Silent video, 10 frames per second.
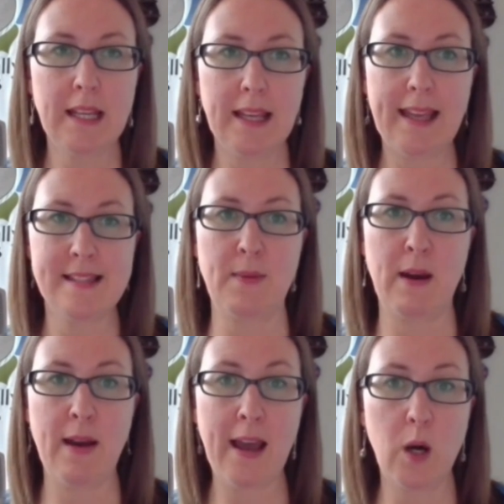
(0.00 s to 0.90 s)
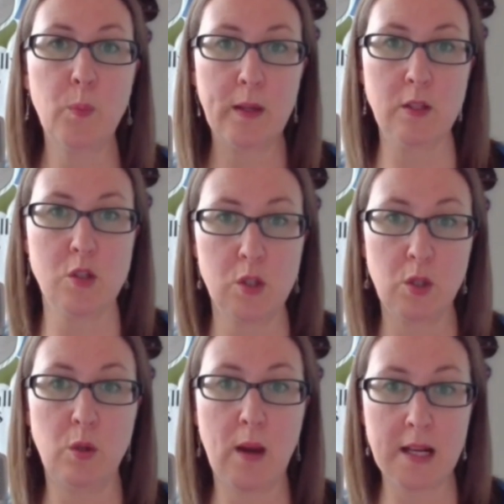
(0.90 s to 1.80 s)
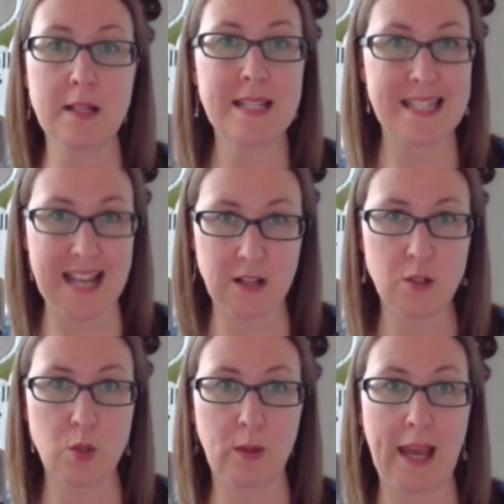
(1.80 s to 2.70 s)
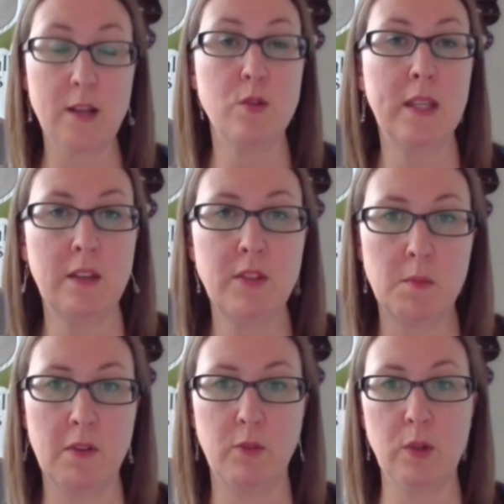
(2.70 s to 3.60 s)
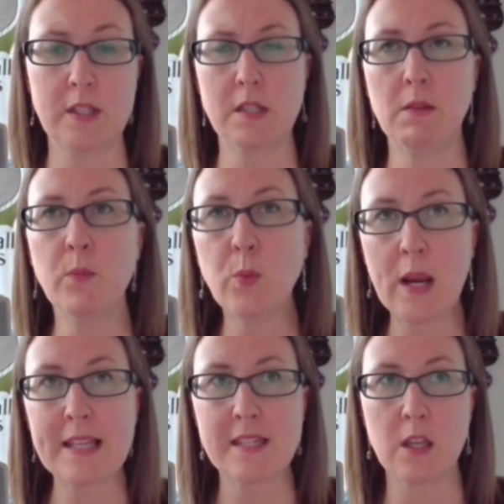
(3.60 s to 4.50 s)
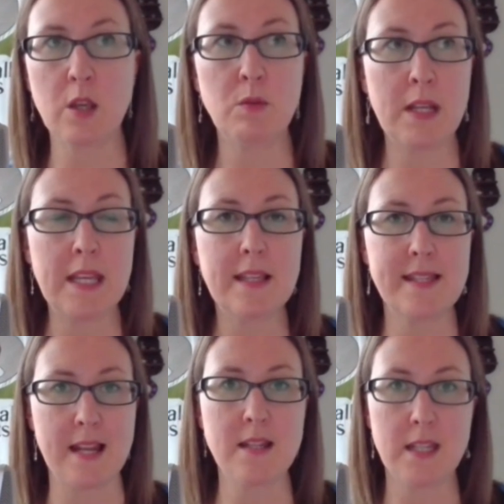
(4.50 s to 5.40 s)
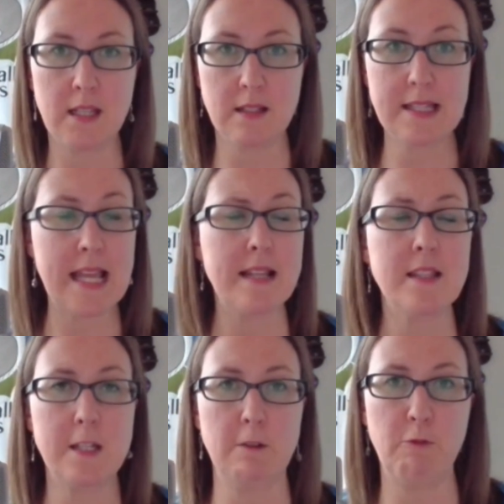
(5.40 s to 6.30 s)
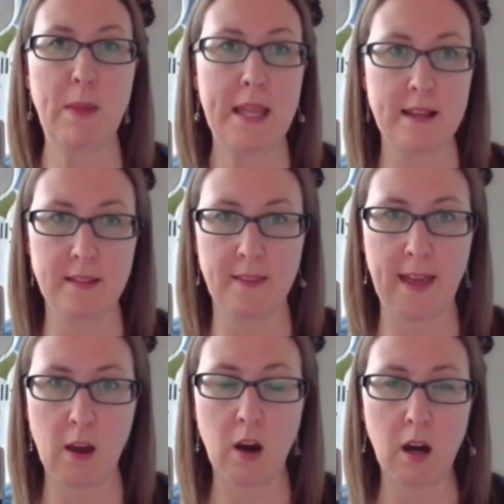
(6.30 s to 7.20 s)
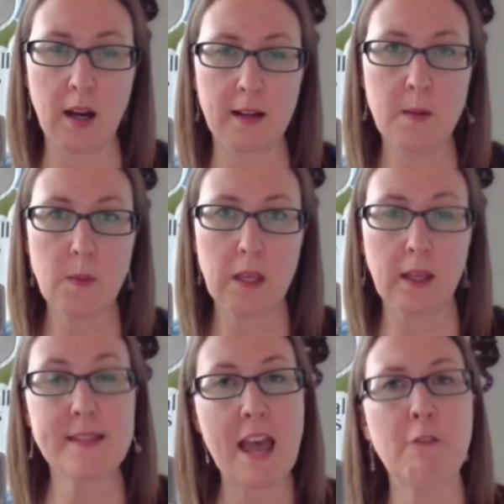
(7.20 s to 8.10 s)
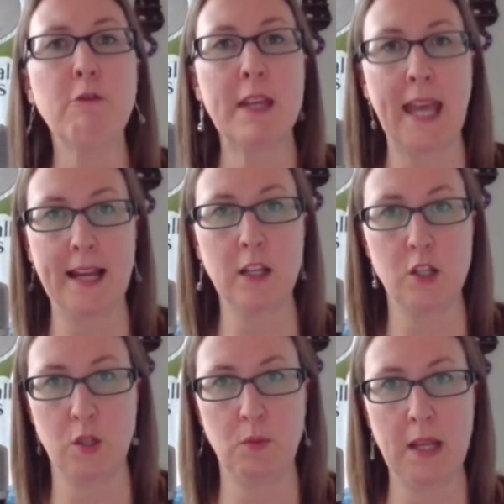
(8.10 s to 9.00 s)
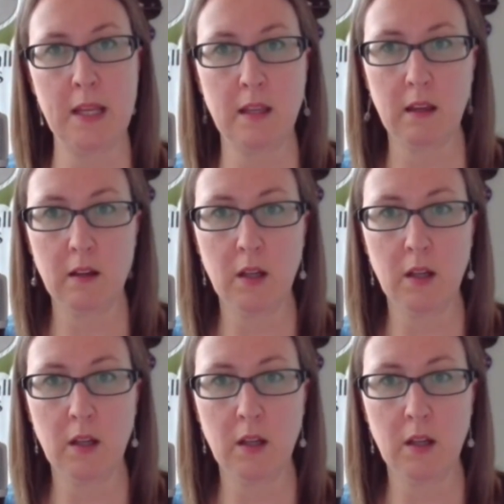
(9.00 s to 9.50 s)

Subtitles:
is about helping to understand your cat, to give them a voice, to embrace the unique, sentient, sensitive being that they are, because every cat is unique.